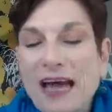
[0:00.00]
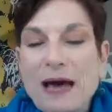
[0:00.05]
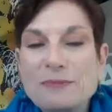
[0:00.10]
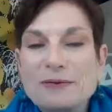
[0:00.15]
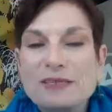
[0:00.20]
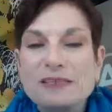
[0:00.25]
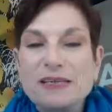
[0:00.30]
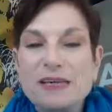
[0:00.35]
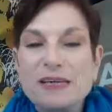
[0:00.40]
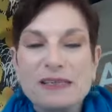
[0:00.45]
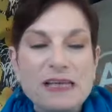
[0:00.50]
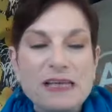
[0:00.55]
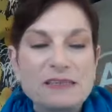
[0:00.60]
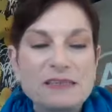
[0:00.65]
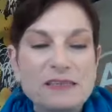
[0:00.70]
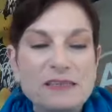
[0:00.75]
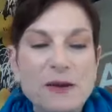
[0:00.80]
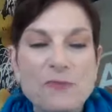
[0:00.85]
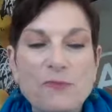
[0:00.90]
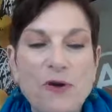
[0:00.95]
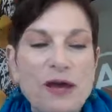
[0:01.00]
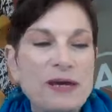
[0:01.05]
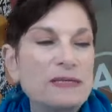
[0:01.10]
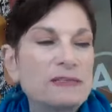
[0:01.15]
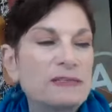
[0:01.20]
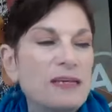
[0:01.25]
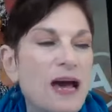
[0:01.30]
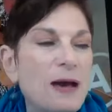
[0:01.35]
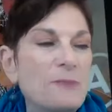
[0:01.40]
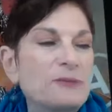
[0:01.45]
I'm still, in some
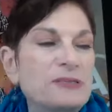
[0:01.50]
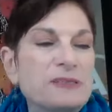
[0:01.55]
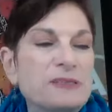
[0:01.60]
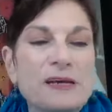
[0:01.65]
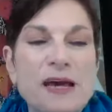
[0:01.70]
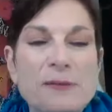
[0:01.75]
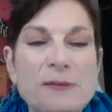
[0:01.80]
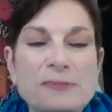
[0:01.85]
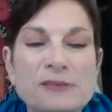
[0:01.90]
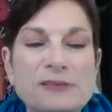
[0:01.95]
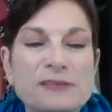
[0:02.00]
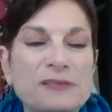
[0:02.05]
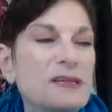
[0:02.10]
ways, I'm still, I'm.